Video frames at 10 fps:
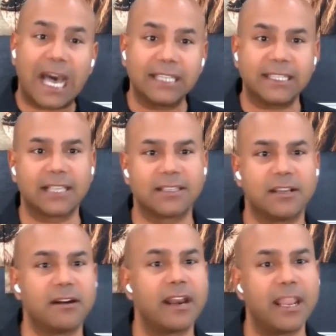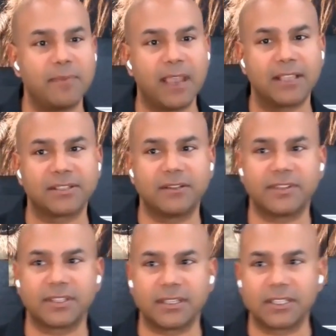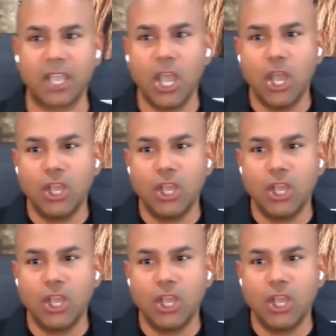contact center, and API services.